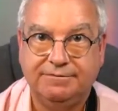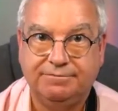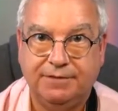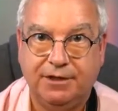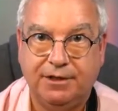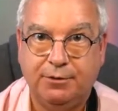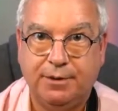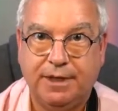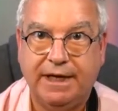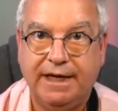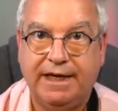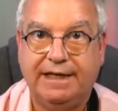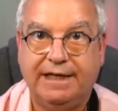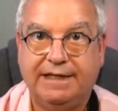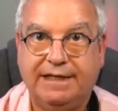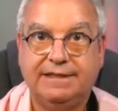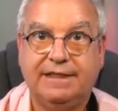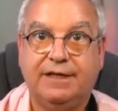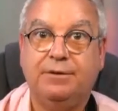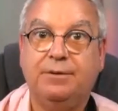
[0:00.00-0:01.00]
Okay,
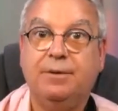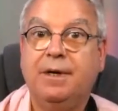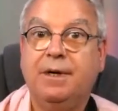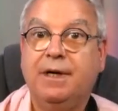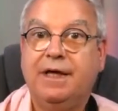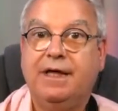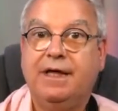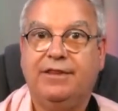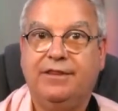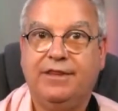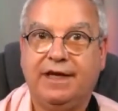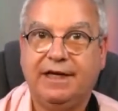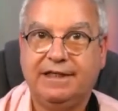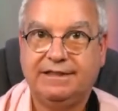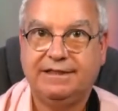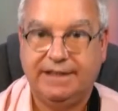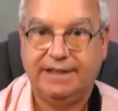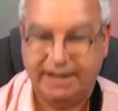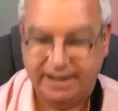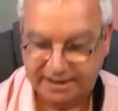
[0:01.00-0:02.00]
so
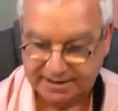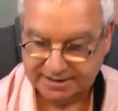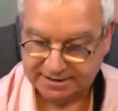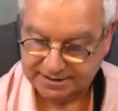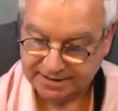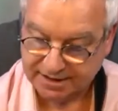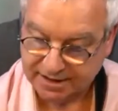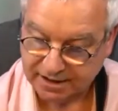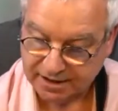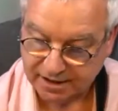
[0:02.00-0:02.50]
that is